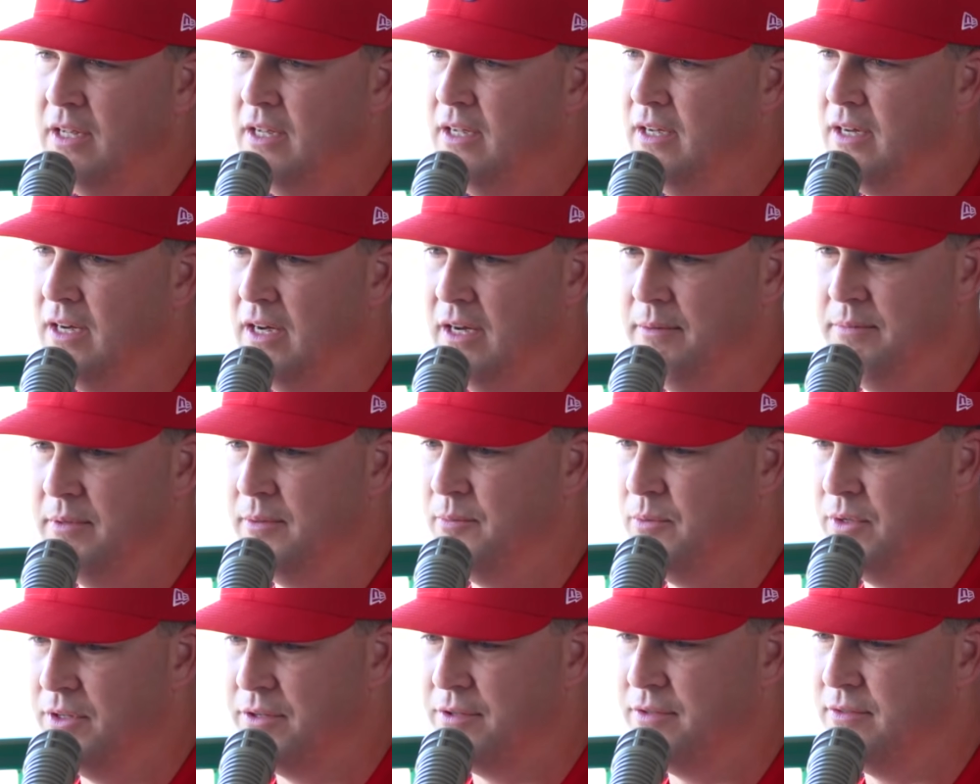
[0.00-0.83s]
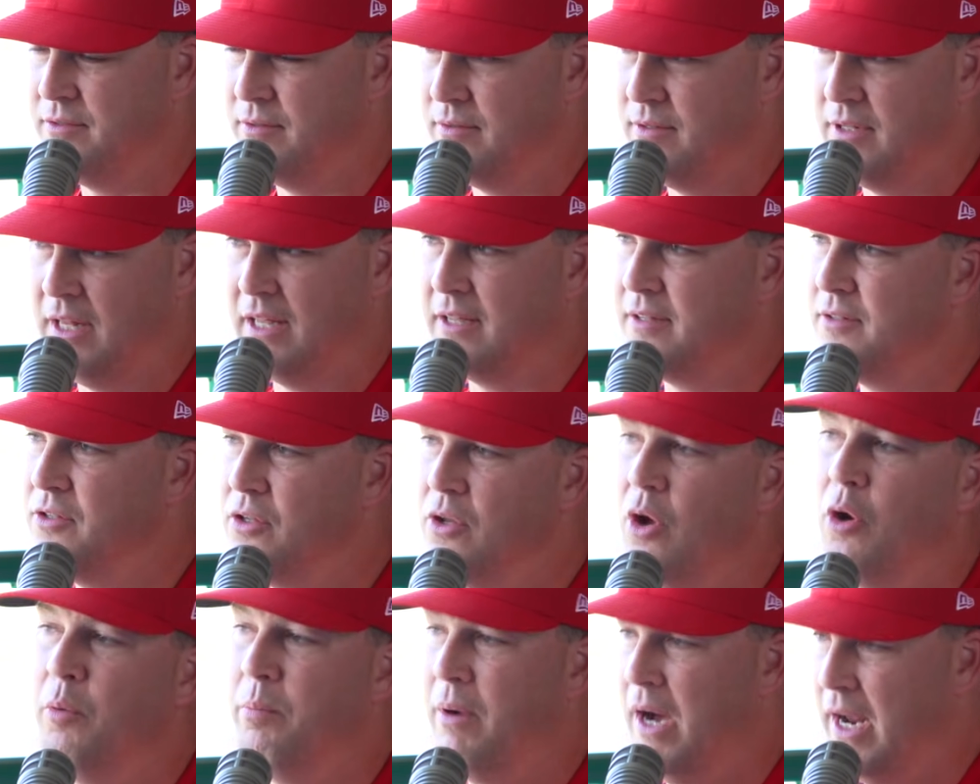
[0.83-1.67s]
But with like
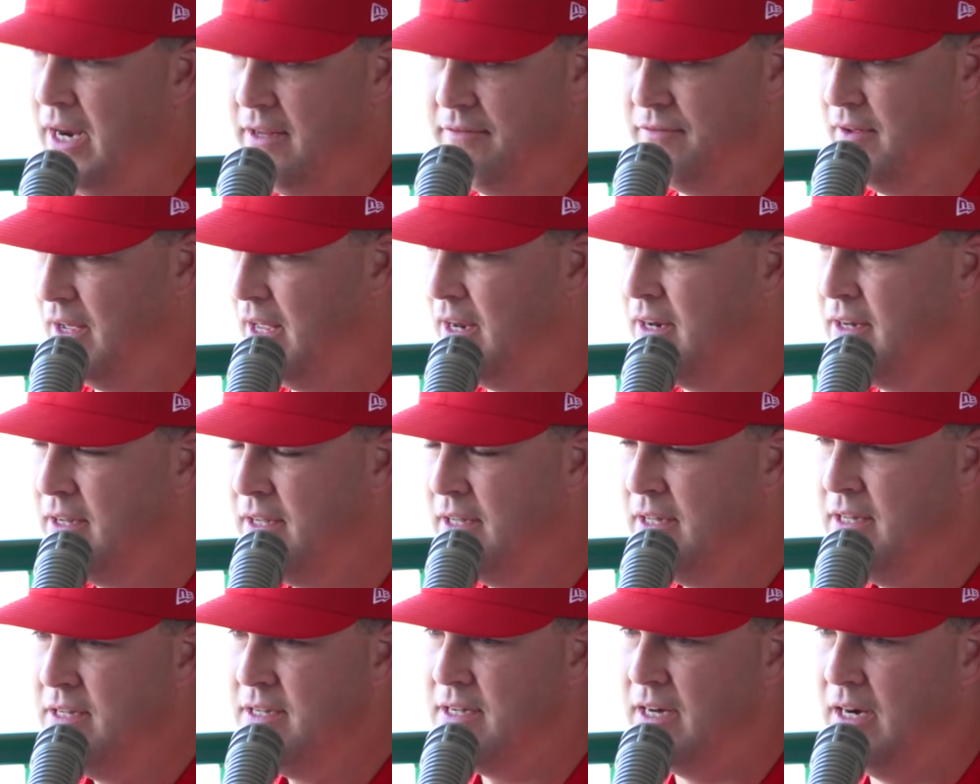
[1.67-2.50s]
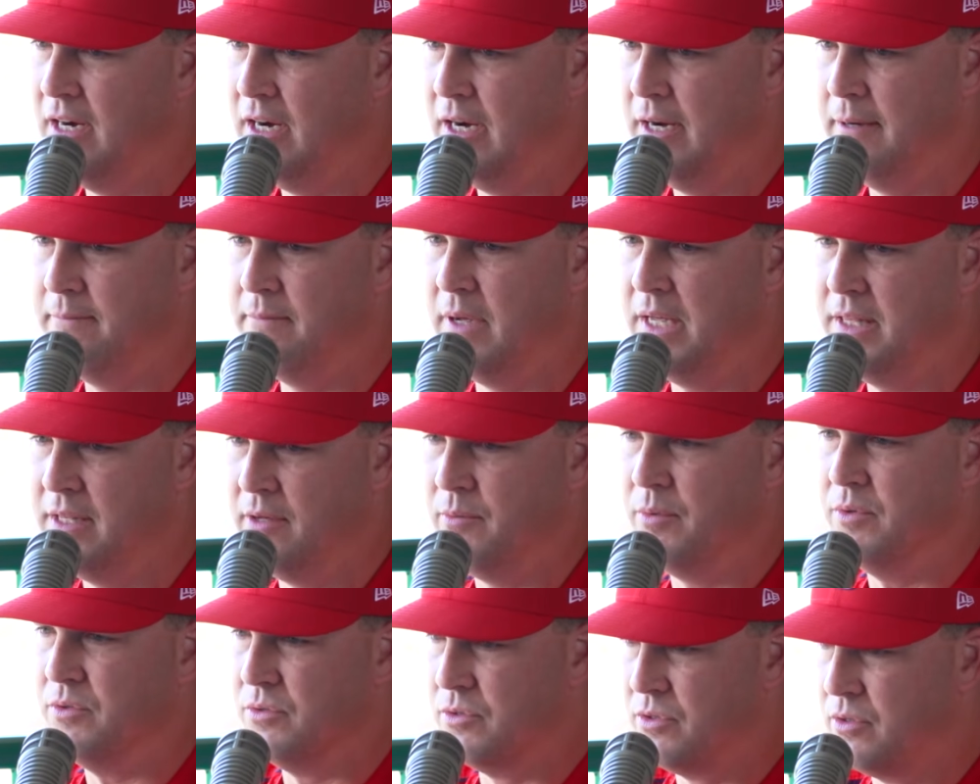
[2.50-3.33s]
no body fat. And then
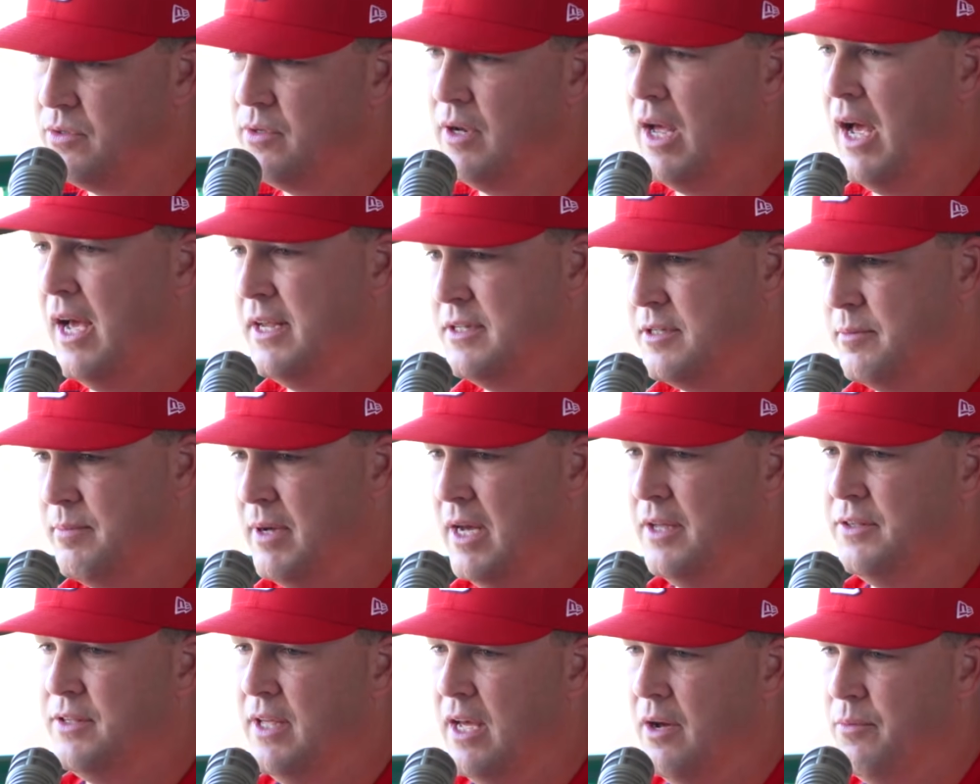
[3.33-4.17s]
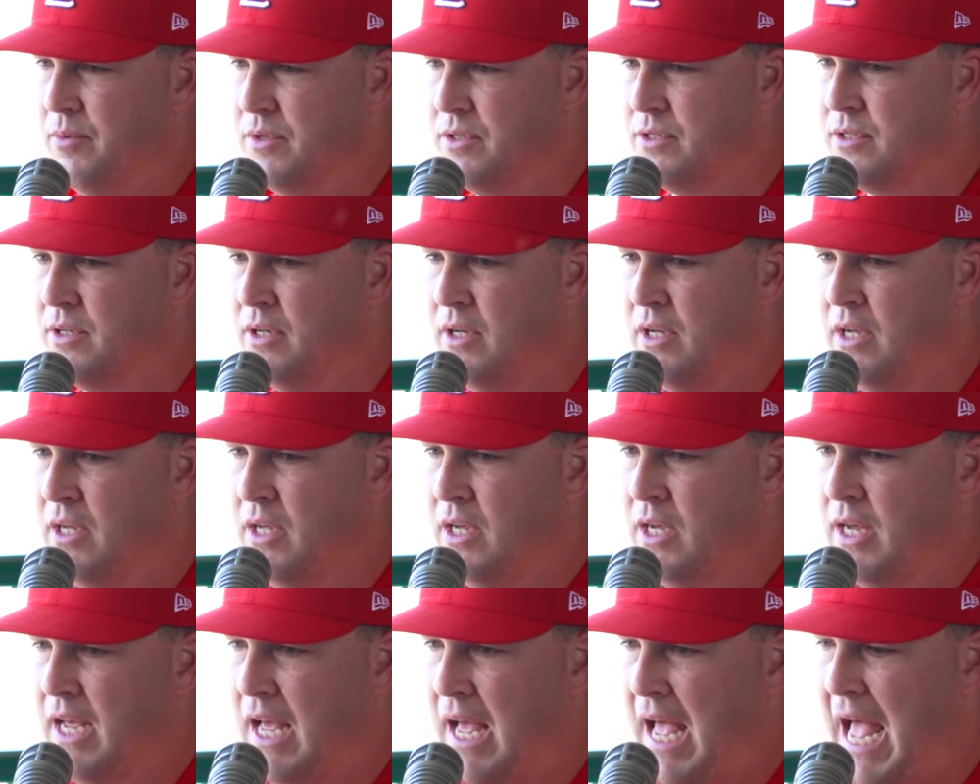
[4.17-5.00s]
what was nice about that was
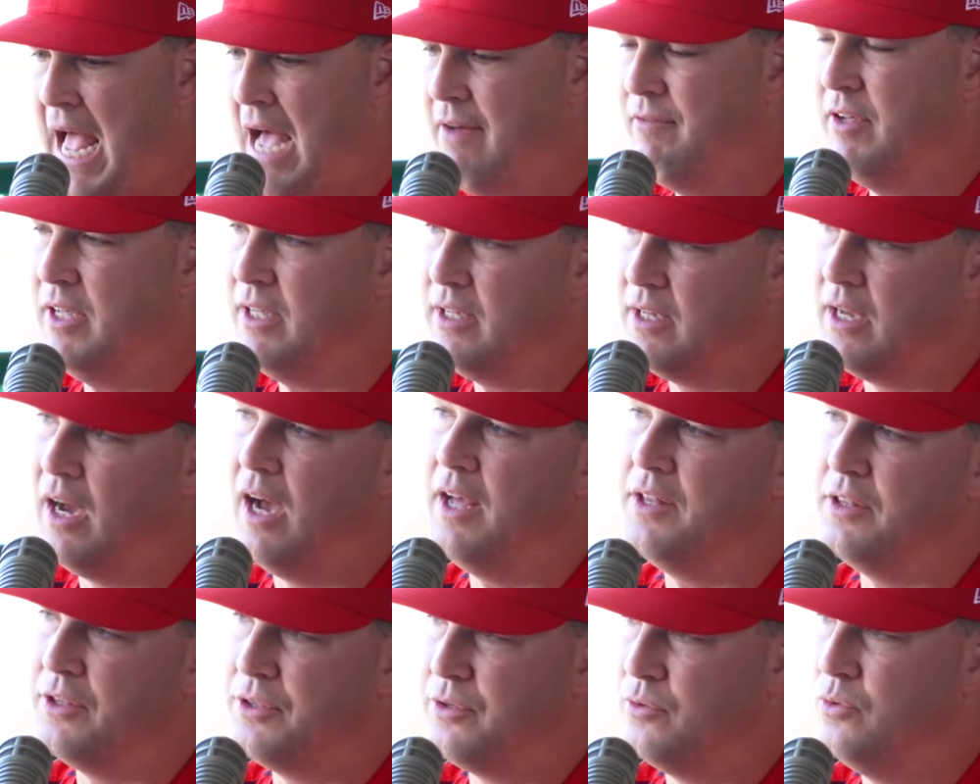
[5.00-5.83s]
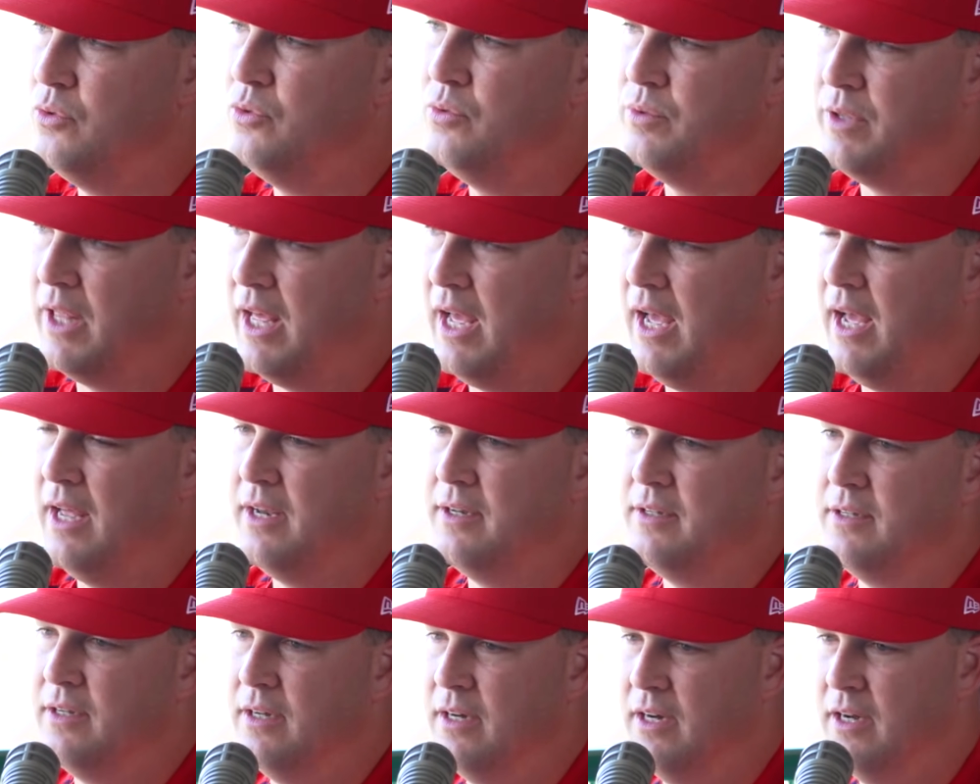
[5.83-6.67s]
having gotten through that
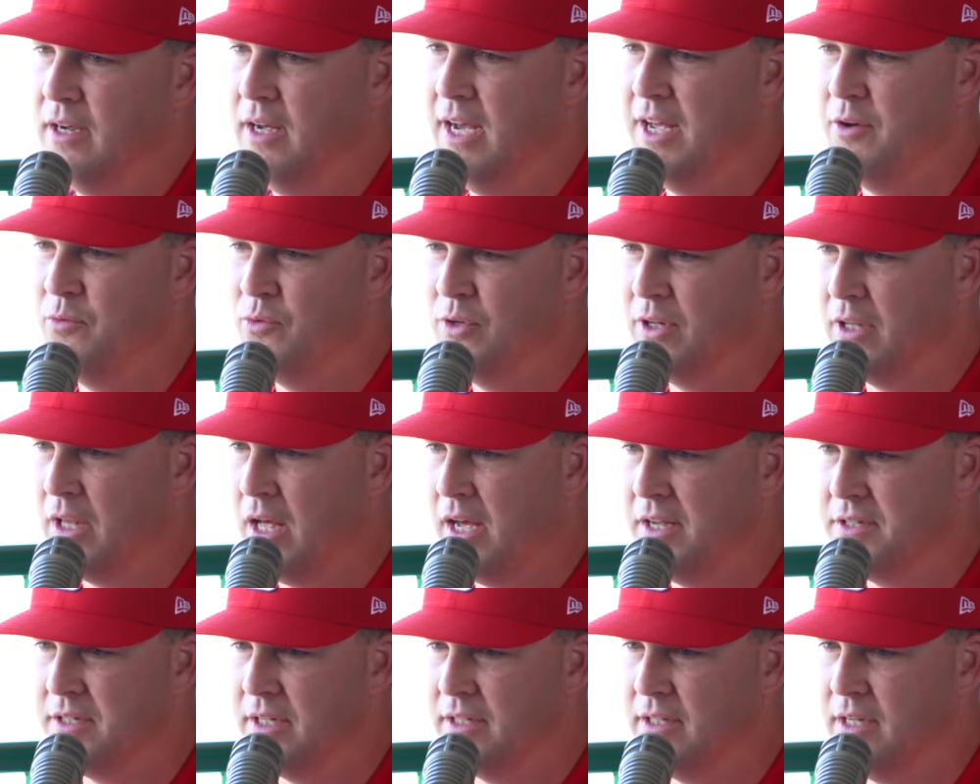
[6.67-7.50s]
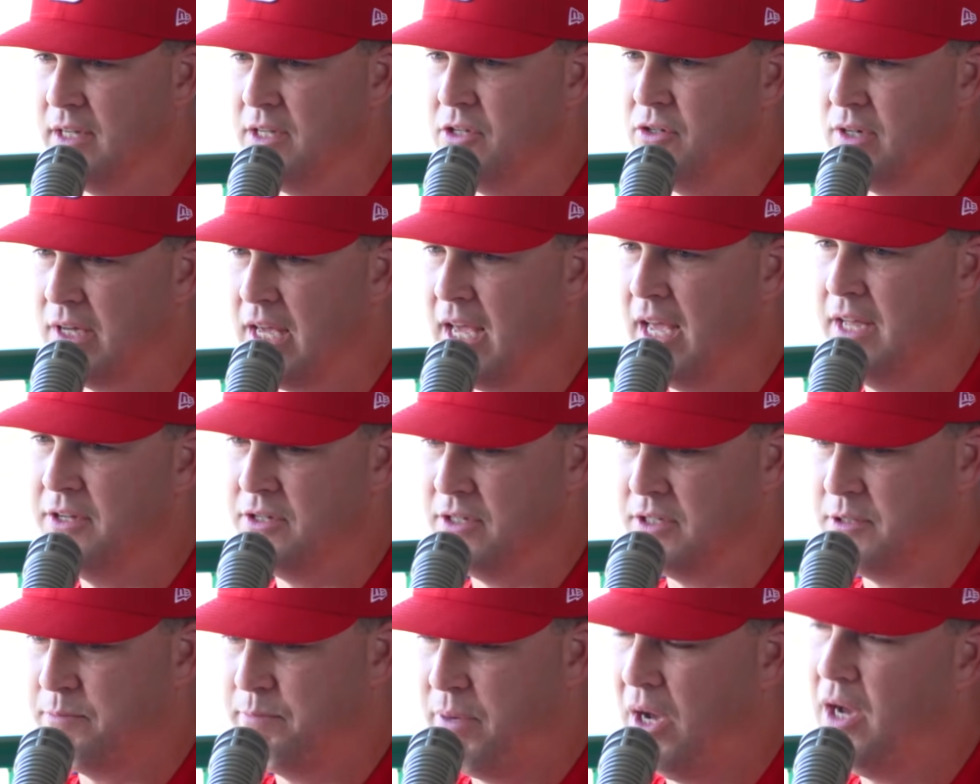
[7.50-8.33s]
and realizing that you can't
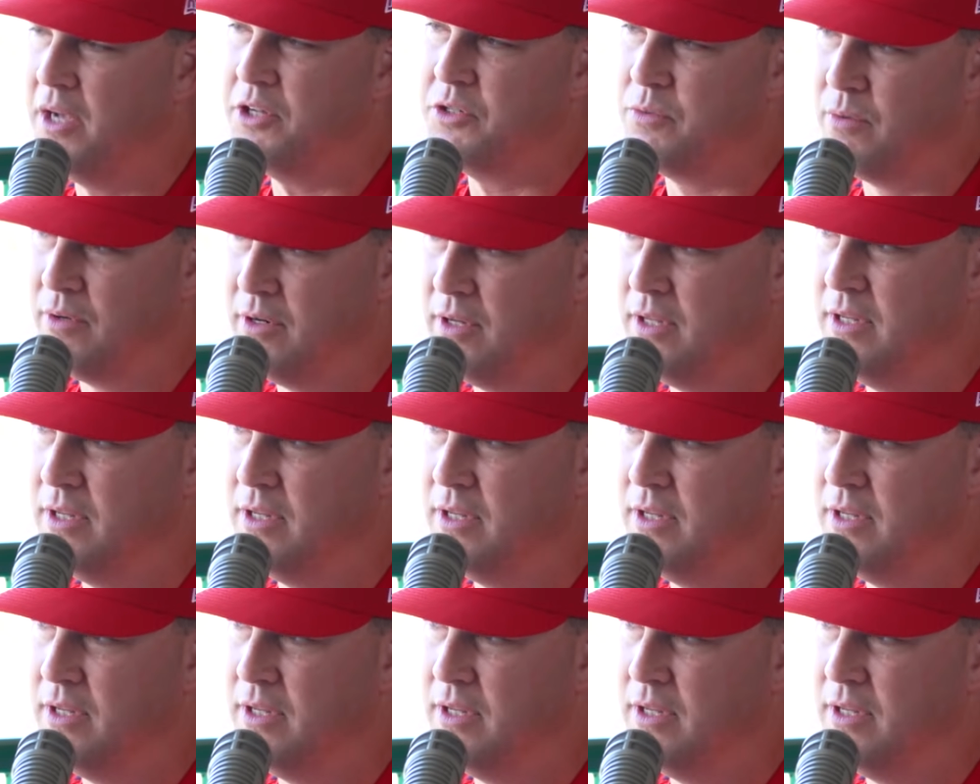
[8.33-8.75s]
just punch one